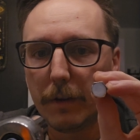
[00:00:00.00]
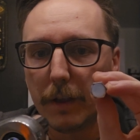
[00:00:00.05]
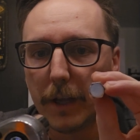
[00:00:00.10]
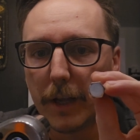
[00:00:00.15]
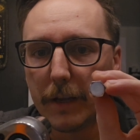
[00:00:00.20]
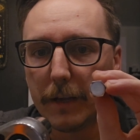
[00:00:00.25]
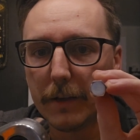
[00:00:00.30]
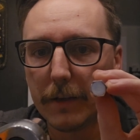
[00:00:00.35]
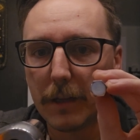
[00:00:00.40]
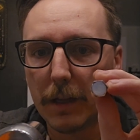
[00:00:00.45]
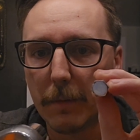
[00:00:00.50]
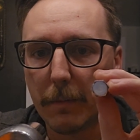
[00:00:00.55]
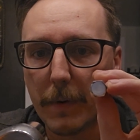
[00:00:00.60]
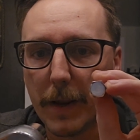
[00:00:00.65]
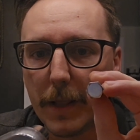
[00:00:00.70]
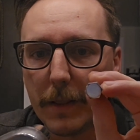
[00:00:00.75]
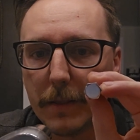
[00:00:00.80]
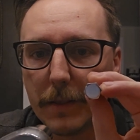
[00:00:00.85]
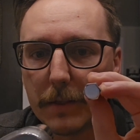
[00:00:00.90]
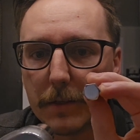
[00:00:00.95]
I can come
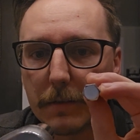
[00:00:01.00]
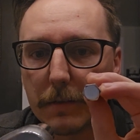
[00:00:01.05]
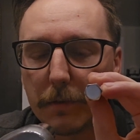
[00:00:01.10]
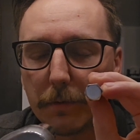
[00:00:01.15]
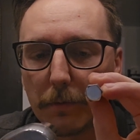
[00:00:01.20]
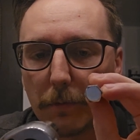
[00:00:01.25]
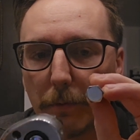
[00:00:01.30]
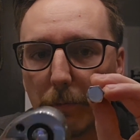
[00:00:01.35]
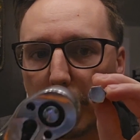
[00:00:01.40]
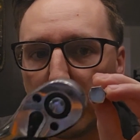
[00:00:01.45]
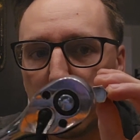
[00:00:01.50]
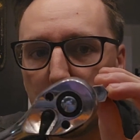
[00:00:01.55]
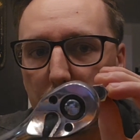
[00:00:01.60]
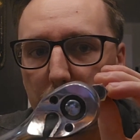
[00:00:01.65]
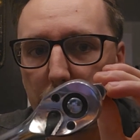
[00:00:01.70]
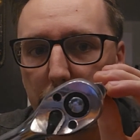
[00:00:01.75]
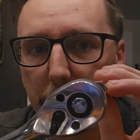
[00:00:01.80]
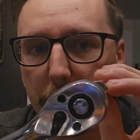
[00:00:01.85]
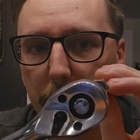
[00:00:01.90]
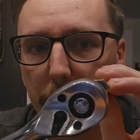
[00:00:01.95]
at this from
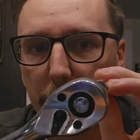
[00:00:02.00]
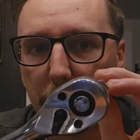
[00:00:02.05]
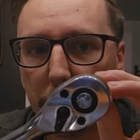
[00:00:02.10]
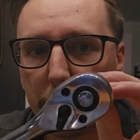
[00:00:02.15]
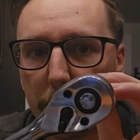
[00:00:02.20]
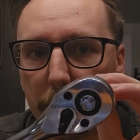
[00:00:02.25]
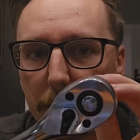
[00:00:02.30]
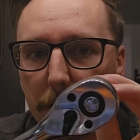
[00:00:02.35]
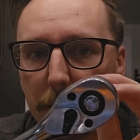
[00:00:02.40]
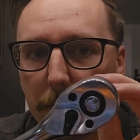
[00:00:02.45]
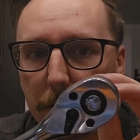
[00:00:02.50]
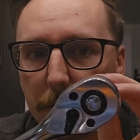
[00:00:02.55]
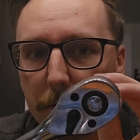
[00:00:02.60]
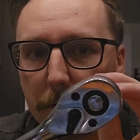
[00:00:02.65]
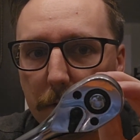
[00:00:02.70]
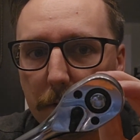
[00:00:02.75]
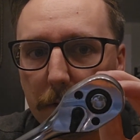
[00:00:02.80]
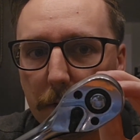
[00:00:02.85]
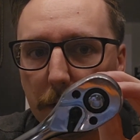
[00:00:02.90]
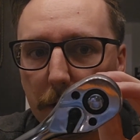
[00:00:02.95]
whatever angle I need to,
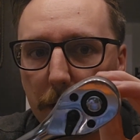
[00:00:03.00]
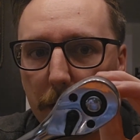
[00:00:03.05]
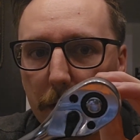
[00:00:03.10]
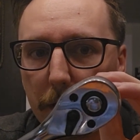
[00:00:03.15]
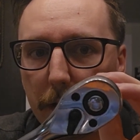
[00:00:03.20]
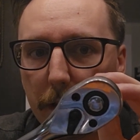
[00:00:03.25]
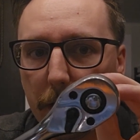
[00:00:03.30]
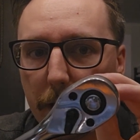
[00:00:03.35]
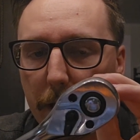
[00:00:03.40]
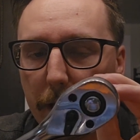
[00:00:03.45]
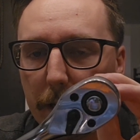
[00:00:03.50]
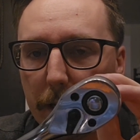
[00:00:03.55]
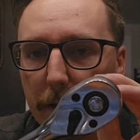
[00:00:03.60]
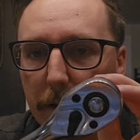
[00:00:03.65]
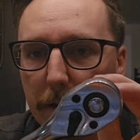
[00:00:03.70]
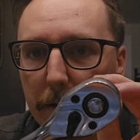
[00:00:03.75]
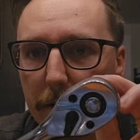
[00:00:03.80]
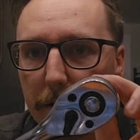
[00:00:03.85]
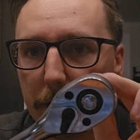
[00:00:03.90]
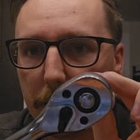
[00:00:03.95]

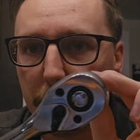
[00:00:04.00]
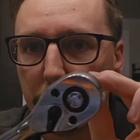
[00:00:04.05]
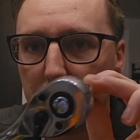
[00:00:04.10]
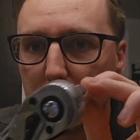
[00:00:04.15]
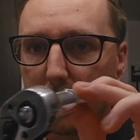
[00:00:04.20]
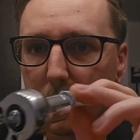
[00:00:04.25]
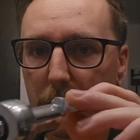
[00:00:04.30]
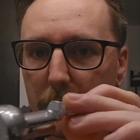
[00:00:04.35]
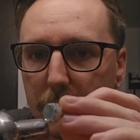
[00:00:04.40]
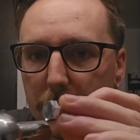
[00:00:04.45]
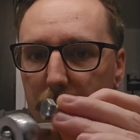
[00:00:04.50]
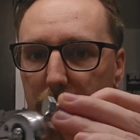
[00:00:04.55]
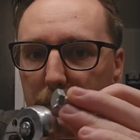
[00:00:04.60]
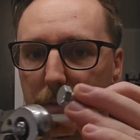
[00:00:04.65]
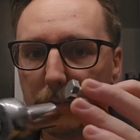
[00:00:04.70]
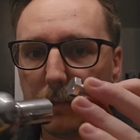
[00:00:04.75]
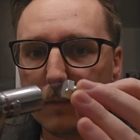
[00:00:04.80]
and if it doesn't